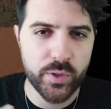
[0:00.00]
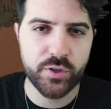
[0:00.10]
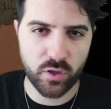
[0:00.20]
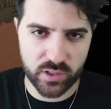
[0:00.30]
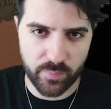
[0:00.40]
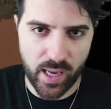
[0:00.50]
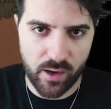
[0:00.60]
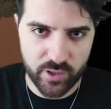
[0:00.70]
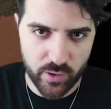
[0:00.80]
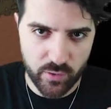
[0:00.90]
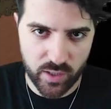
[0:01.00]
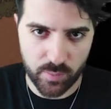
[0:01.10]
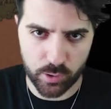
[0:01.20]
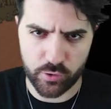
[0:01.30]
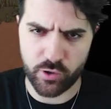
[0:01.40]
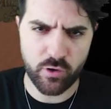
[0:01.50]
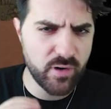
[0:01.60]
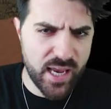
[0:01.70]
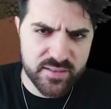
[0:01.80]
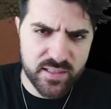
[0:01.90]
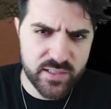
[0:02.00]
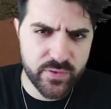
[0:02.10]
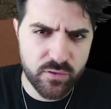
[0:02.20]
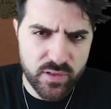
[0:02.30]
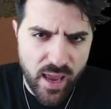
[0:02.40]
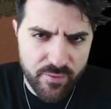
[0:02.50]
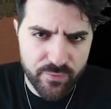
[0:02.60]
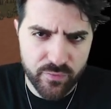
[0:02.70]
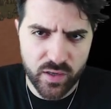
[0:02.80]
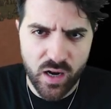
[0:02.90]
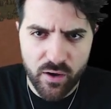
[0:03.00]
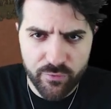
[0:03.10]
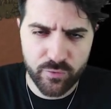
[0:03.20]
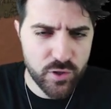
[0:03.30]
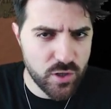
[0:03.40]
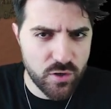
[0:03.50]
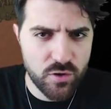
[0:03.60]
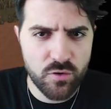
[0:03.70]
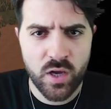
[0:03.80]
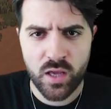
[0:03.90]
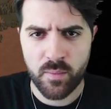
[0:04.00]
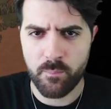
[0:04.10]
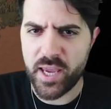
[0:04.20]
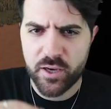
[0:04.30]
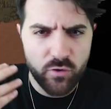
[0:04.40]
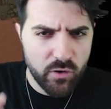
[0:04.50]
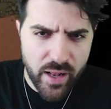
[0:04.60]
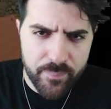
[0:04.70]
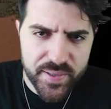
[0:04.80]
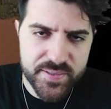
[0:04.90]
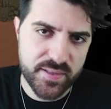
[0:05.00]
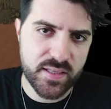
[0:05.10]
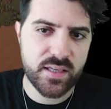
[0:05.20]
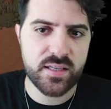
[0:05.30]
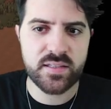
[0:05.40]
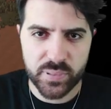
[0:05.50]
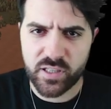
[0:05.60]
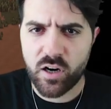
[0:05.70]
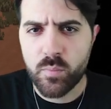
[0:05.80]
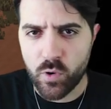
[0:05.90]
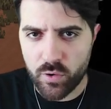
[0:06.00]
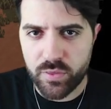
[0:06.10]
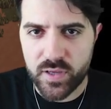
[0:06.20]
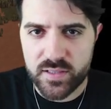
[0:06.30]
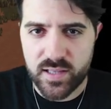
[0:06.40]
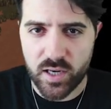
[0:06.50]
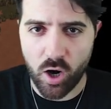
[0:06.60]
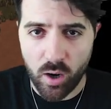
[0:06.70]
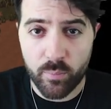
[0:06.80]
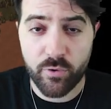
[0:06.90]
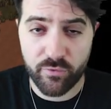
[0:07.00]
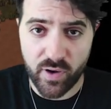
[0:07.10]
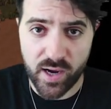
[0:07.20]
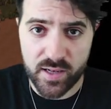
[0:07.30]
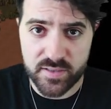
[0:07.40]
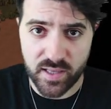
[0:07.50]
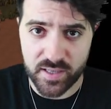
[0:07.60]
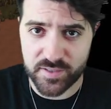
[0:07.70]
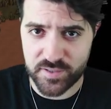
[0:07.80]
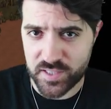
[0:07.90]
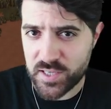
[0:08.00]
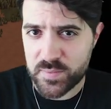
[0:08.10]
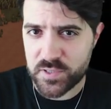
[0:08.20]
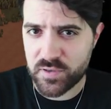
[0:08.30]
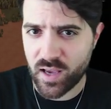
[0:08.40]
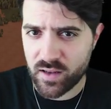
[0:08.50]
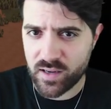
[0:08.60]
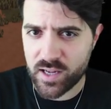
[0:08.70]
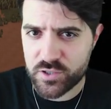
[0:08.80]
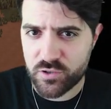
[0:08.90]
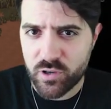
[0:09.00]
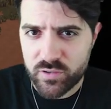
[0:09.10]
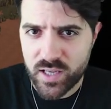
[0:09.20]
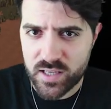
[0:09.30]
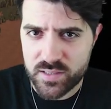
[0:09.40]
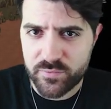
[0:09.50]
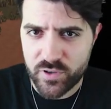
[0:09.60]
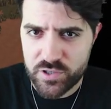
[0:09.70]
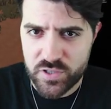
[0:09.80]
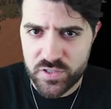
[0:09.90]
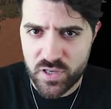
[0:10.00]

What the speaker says: talked about how you can upload your own assets if you don't have enough for you, make your own NPCs. But there are more things that OM provides that it seems you can't add your own custom versions